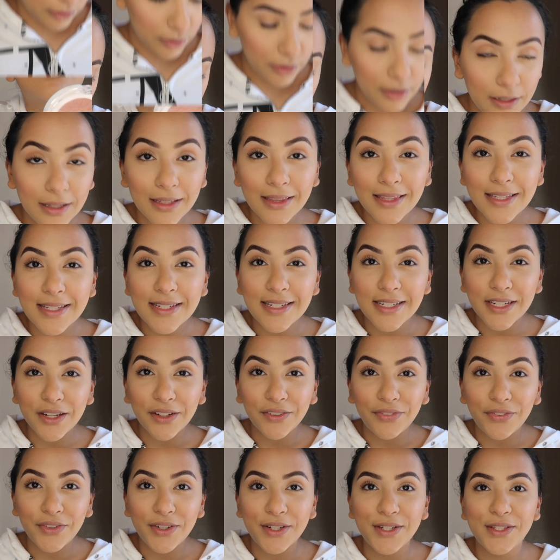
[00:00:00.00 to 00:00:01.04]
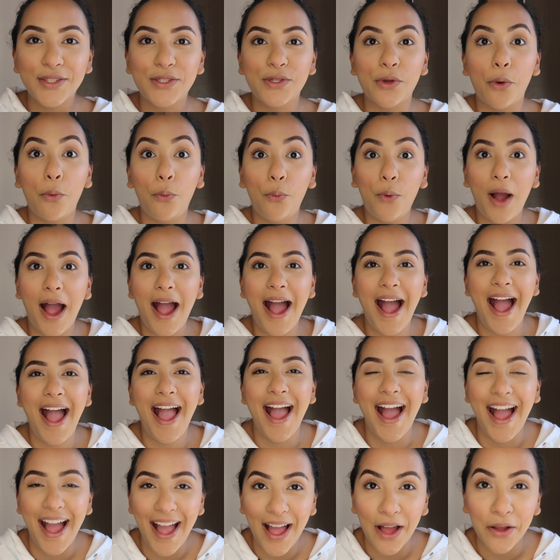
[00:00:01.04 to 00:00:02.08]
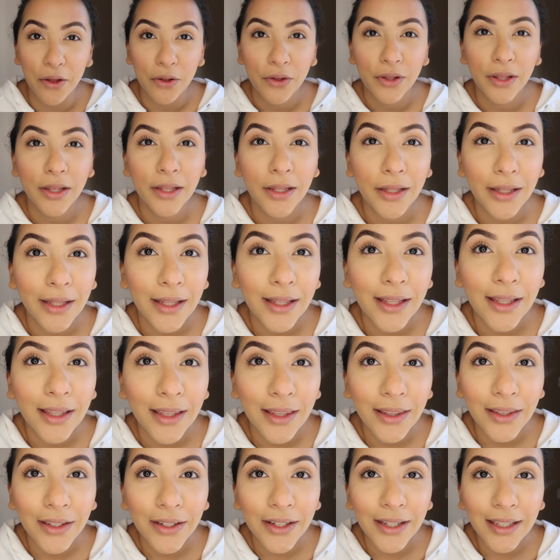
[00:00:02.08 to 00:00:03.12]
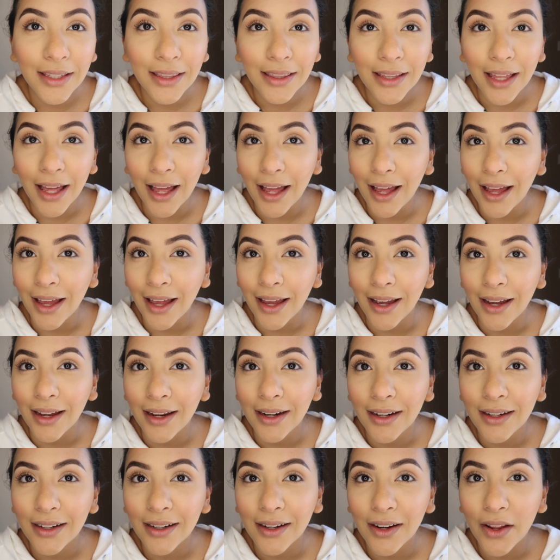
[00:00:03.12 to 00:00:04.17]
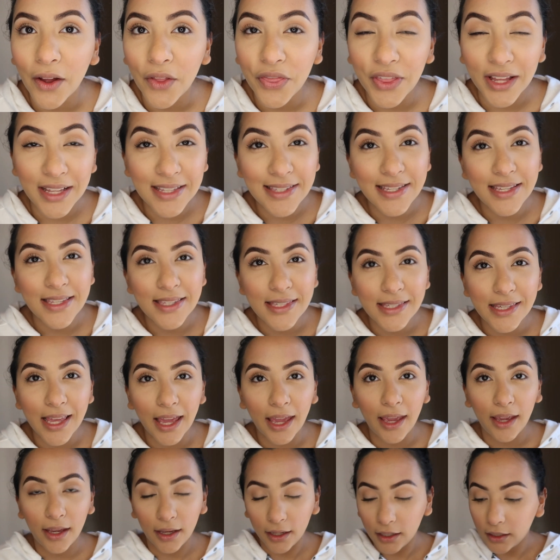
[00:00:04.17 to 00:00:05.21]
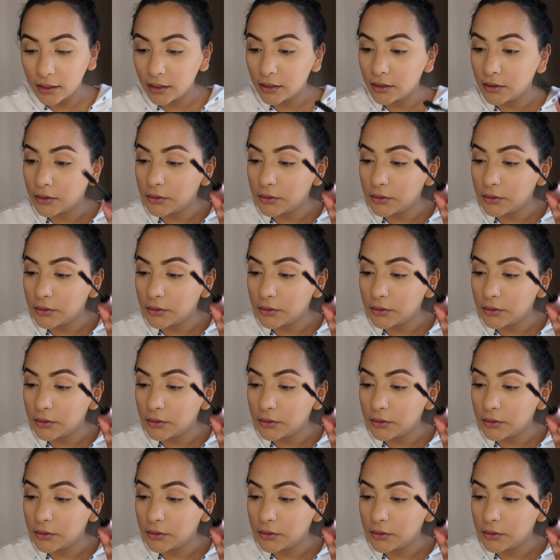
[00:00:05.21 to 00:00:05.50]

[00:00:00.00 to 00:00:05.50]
Look at the difference. Wow. Look at that. That's insane.